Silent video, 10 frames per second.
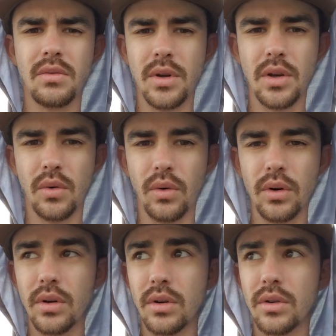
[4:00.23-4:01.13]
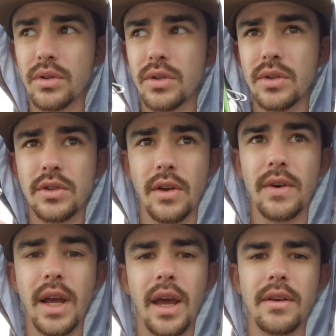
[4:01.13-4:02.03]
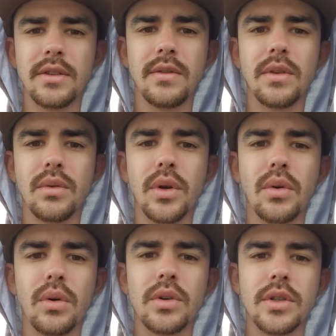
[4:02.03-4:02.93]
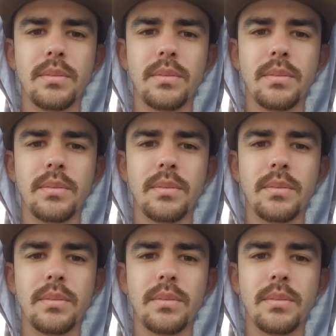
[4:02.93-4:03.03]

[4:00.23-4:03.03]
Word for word: 3/4, 7 1/2, 7 3/4,